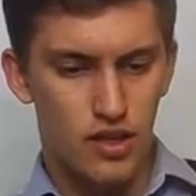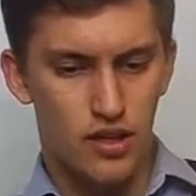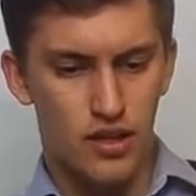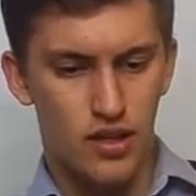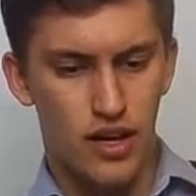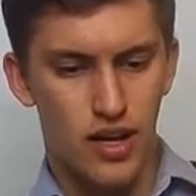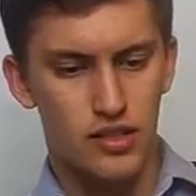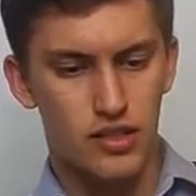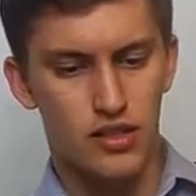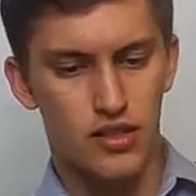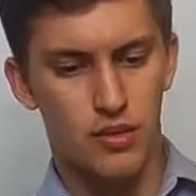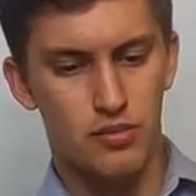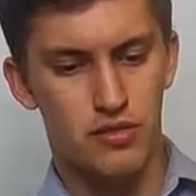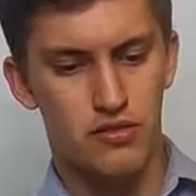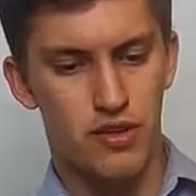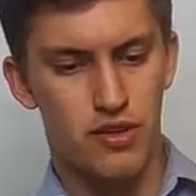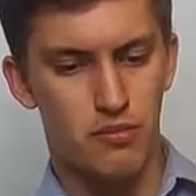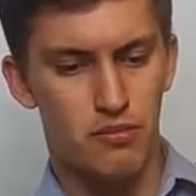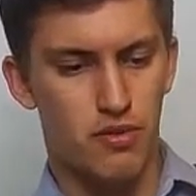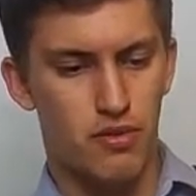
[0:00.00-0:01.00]
Yes,
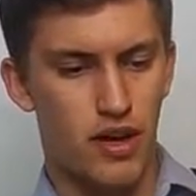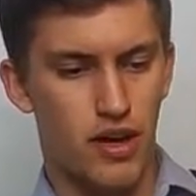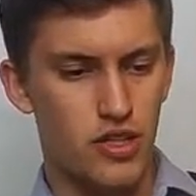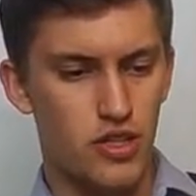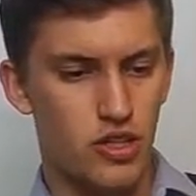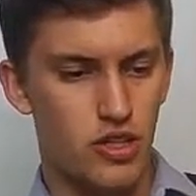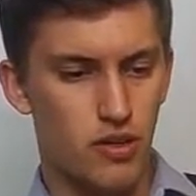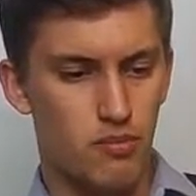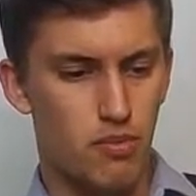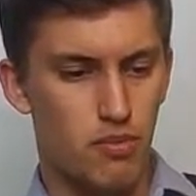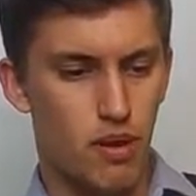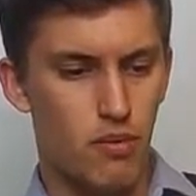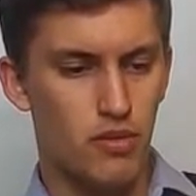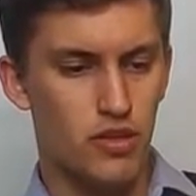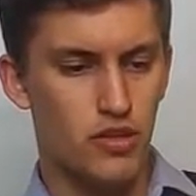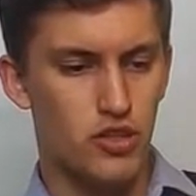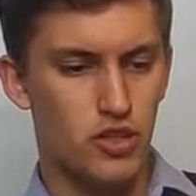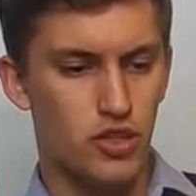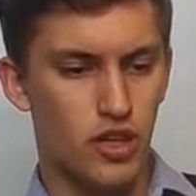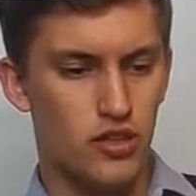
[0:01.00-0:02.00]
upstream branch. I'm
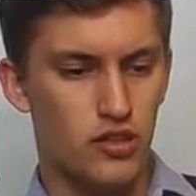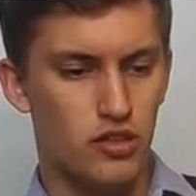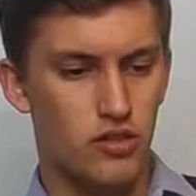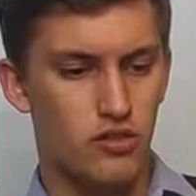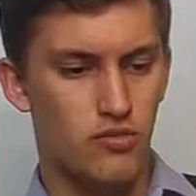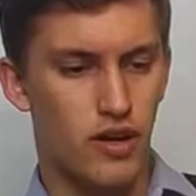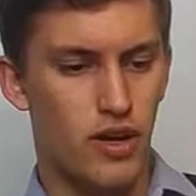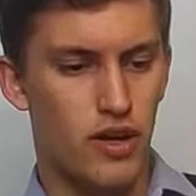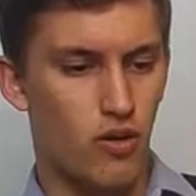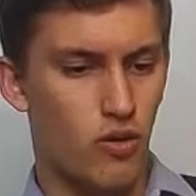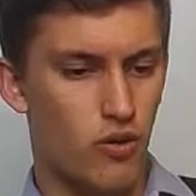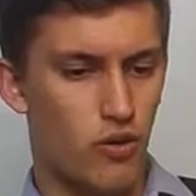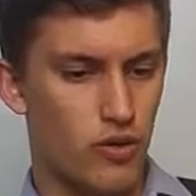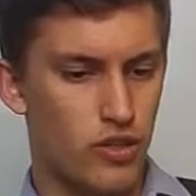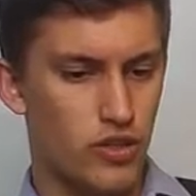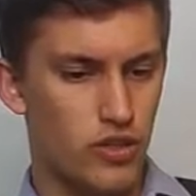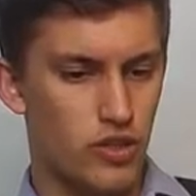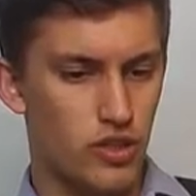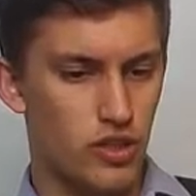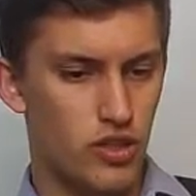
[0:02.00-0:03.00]
publishing it to my
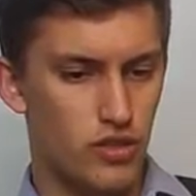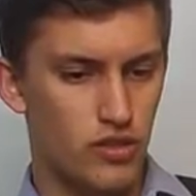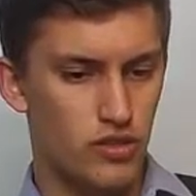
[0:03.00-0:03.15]
origin.